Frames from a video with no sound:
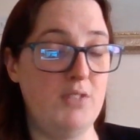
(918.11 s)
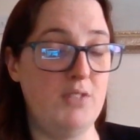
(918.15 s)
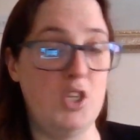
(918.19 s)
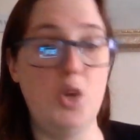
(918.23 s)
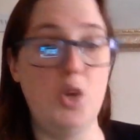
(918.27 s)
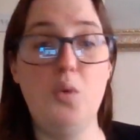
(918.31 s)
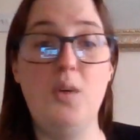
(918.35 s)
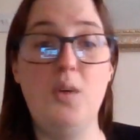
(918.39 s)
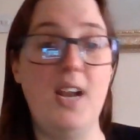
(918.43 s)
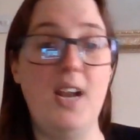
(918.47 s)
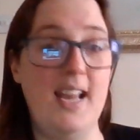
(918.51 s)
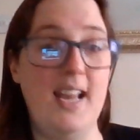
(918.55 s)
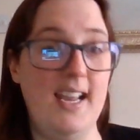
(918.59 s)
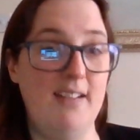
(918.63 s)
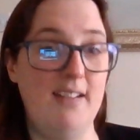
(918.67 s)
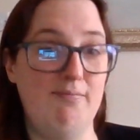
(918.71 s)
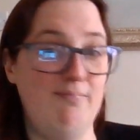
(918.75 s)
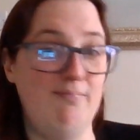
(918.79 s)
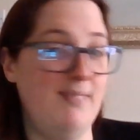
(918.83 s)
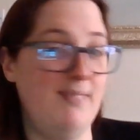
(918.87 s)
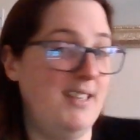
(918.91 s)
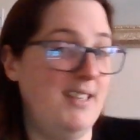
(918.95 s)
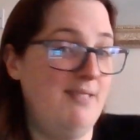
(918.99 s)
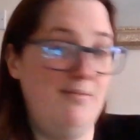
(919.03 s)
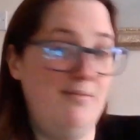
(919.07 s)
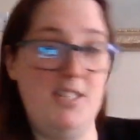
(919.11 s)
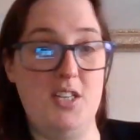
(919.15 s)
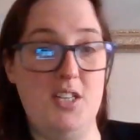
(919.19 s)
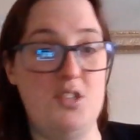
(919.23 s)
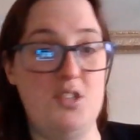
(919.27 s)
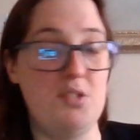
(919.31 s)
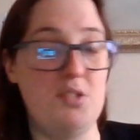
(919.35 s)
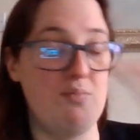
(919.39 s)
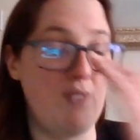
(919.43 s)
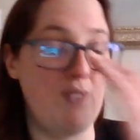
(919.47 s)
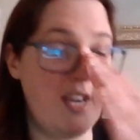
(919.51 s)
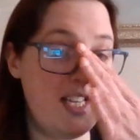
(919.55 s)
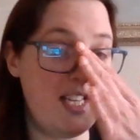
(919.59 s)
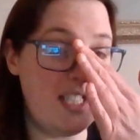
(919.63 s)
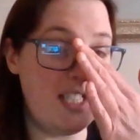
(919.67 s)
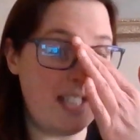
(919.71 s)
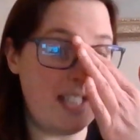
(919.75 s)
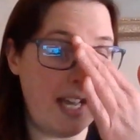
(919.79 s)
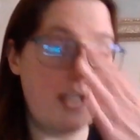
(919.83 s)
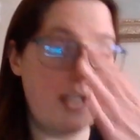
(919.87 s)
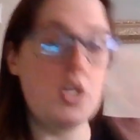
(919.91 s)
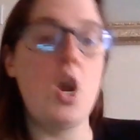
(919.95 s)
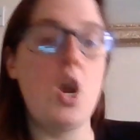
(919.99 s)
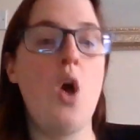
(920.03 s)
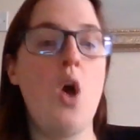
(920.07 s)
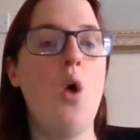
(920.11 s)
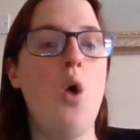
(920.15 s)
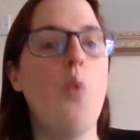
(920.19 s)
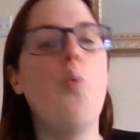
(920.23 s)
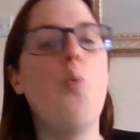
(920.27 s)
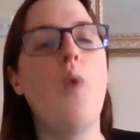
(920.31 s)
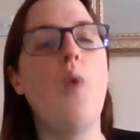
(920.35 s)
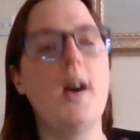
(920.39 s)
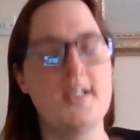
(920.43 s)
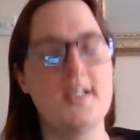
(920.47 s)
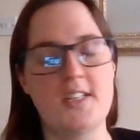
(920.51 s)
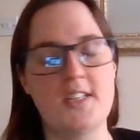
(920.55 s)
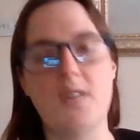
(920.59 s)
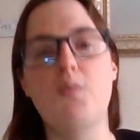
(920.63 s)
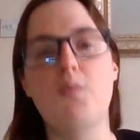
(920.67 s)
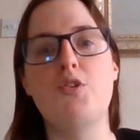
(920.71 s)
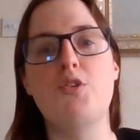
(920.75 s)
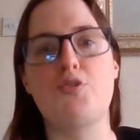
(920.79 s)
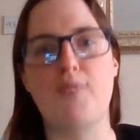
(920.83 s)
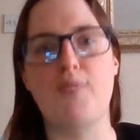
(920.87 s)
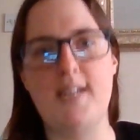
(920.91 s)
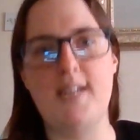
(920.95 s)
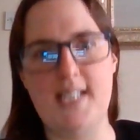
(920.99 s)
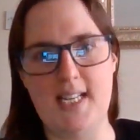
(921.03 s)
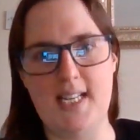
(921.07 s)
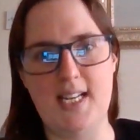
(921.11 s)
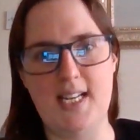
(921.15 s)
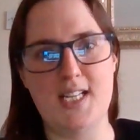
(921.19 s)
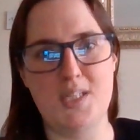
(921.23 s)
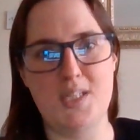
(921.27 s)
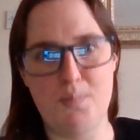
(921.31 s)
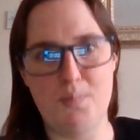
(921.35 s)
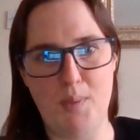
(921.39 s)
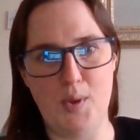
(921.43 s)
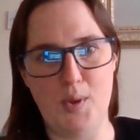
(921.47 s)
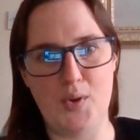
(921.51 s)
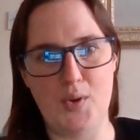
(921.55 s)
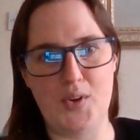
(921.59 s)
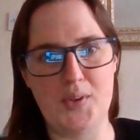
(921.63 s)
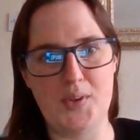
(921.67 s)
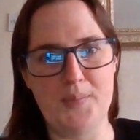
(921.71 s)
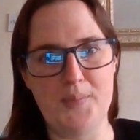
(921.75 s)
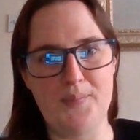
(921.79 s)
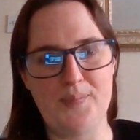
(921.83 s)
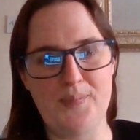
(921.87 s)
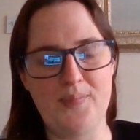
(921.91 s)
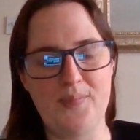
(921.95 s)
Googling and do some research whilst I was reading this book.